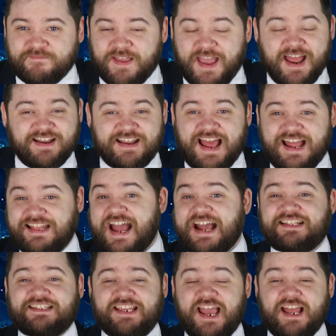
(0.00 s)
And
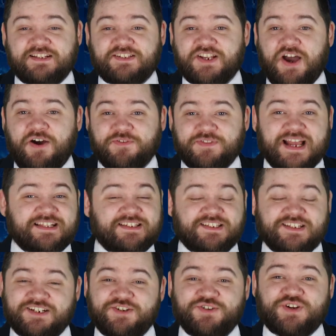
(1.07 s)
that's it. So that's
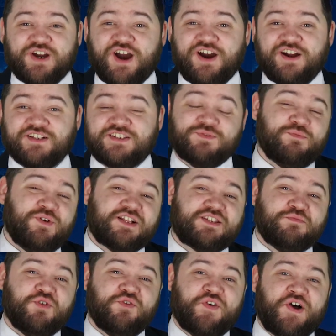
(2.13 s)
the new cards.
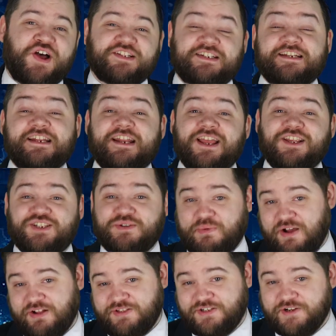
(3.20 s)
Let's move on to today's
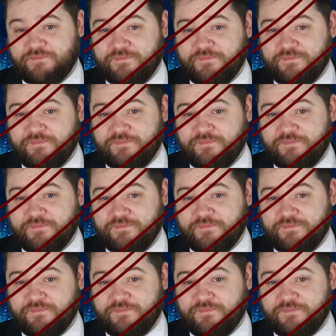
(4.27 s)
sponsor.